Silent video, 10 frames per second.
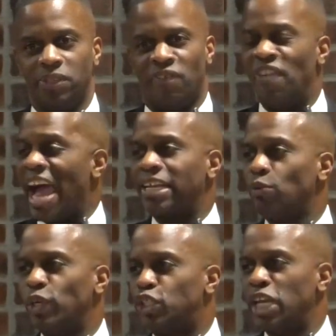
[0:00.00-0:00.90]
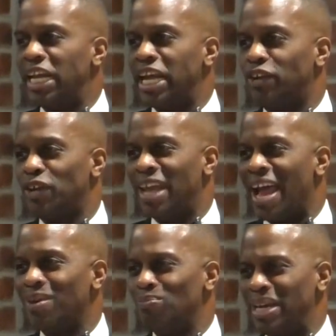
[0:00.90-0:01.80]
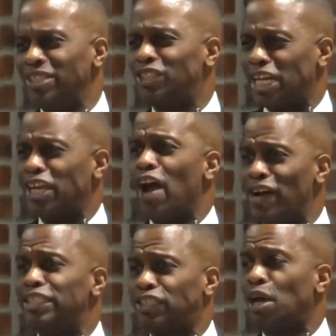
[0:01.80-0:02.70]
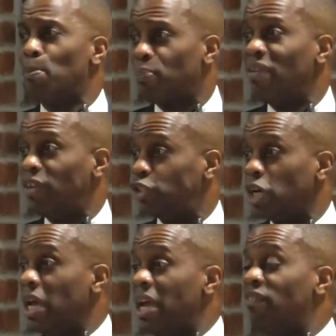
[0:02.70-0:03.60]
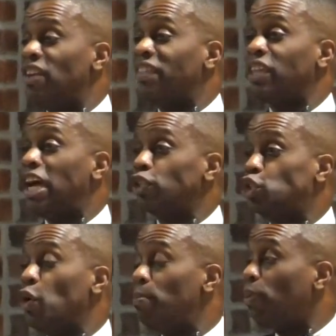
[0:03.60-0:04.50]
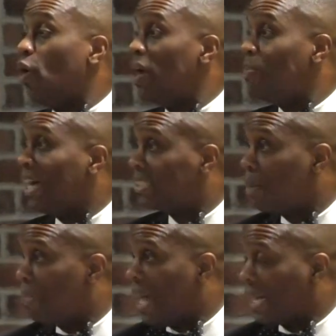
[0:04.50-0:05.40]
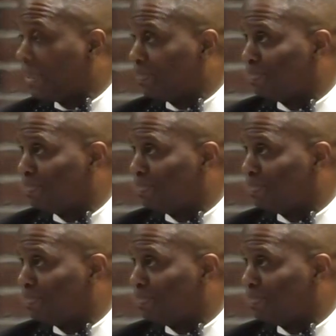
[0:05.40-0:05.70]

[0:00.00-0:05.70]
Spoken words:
The fact that we're sitting here tonight means that there is some privilege. If nothing else, you're employed by somebody.